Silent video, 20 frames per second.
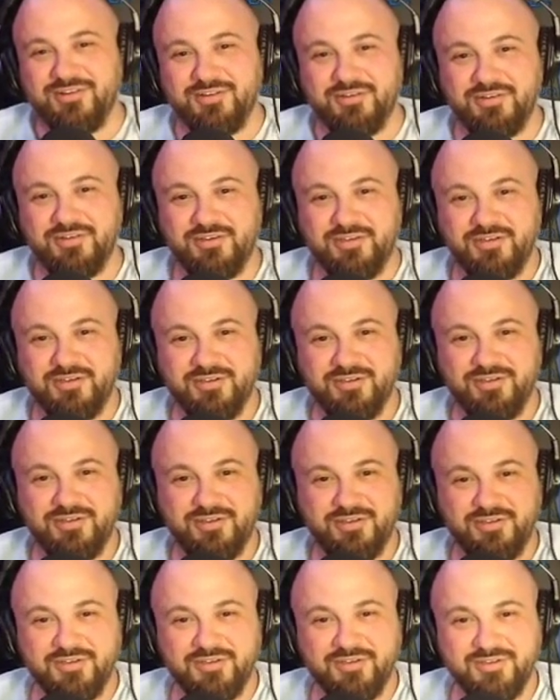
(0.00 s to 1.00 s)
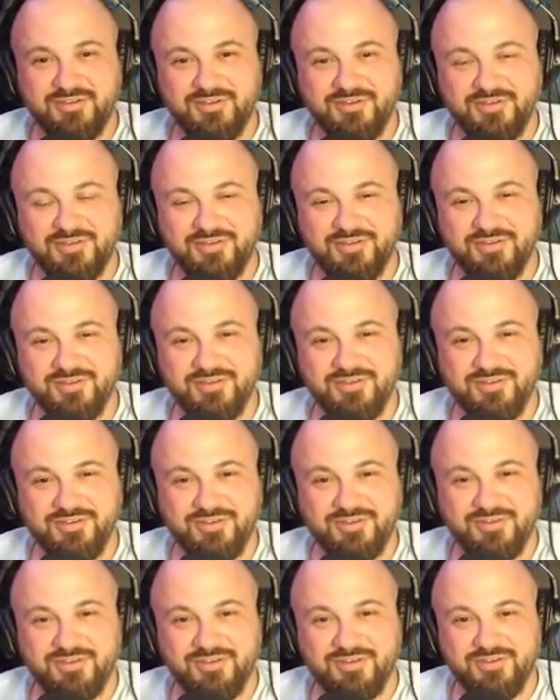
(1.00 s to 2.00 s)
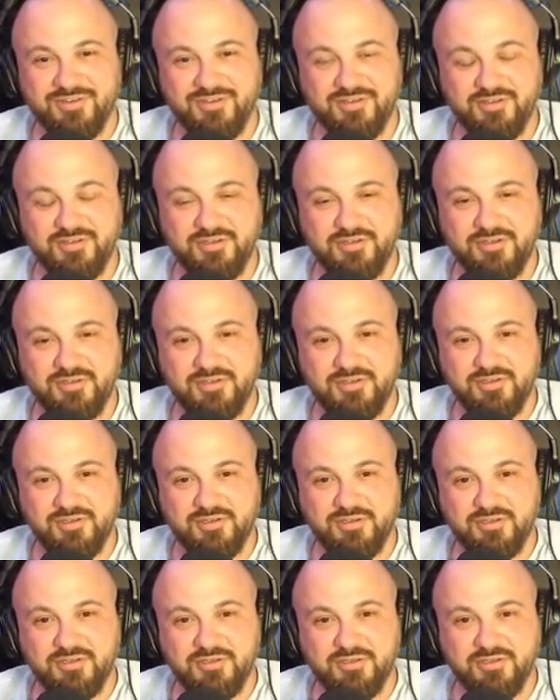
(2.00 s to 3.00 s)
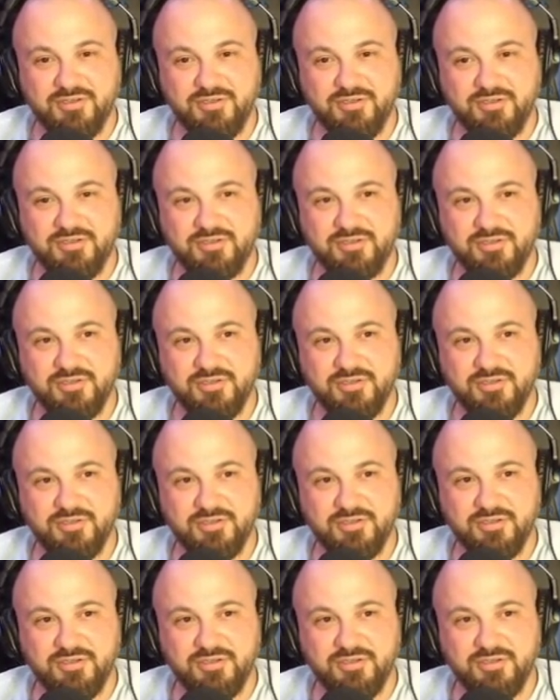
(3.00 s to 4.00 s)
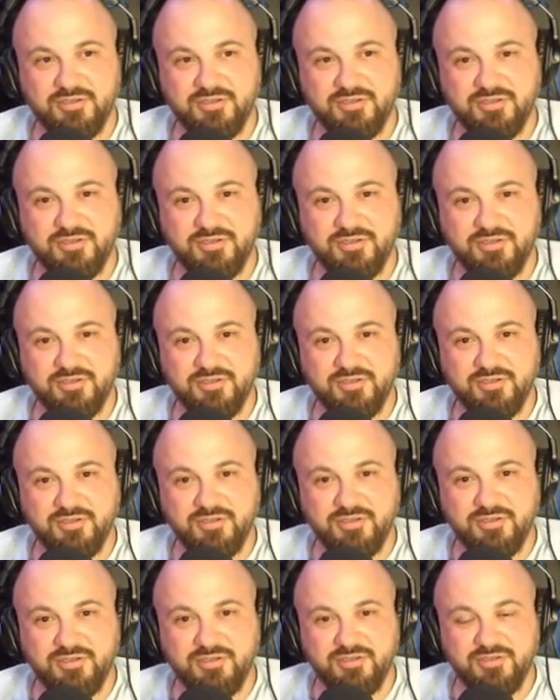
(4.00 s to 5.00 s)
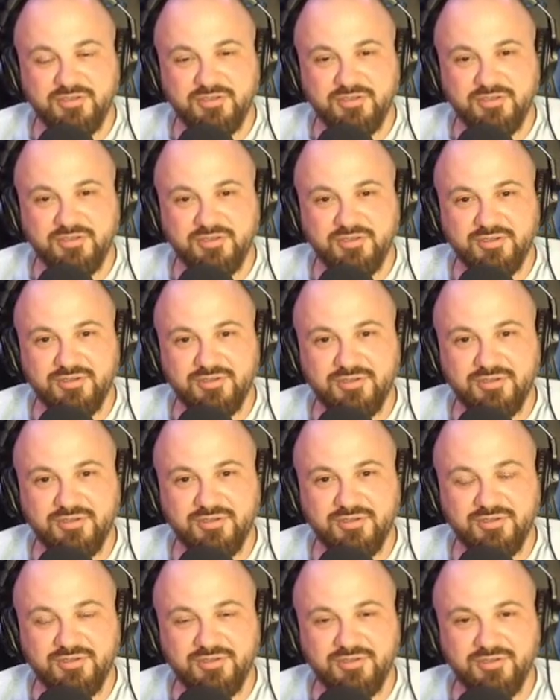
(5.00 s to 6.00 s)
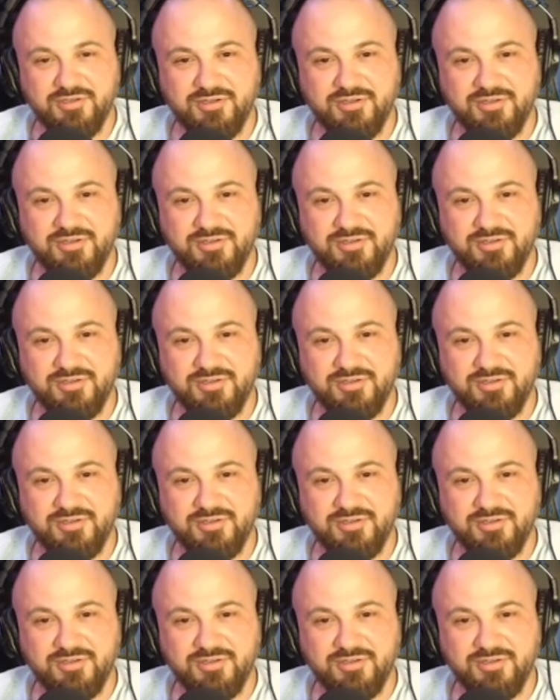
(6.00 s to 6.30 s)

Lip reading: [no speech]